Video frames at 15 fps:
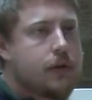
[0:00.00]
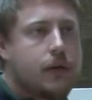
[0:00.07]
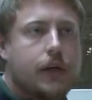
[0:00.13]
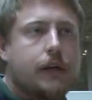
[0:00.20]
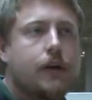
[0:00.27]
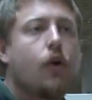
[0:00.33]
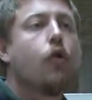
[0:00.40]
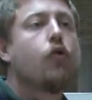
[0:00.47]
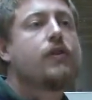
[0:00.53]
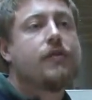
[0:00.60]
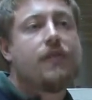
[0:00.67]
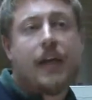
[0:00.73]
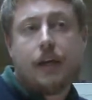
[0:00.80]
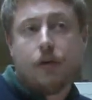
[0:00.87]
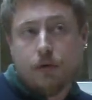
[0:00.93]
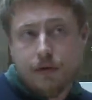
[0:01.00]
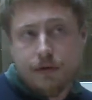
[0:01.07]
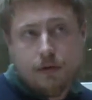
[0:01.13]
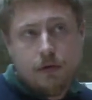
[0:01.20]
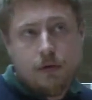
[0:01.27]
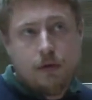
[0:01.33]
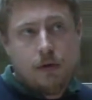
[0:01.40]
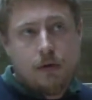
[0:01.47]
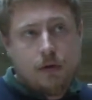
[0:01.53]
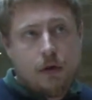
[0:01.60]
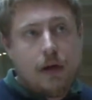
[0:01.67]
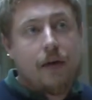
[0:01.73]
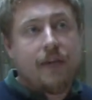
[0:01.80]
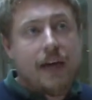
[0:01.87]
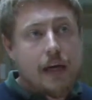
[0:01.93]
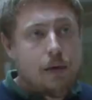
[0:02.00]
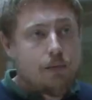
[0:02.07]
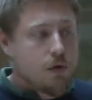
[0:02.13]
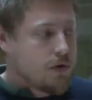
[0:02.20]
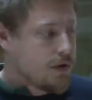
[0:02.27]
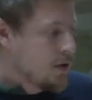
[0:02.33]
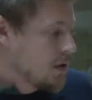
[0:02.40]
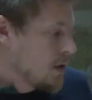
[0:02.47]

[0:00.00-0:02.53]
in all the vehicles available.